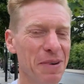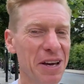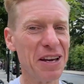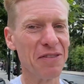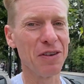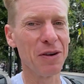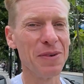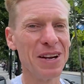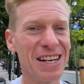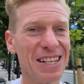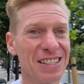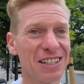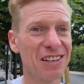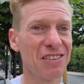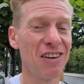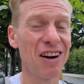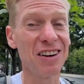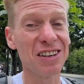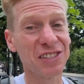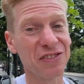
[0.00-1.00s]
beef. I mean, it's
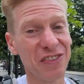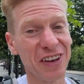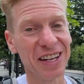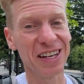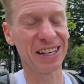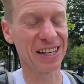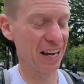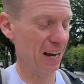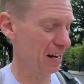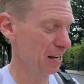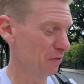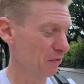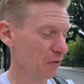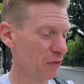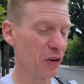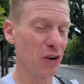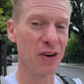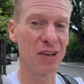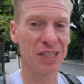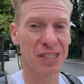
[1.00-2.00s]
grass fed again, and
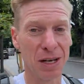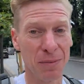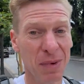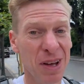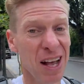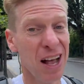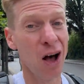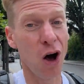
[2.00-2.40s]
we got some.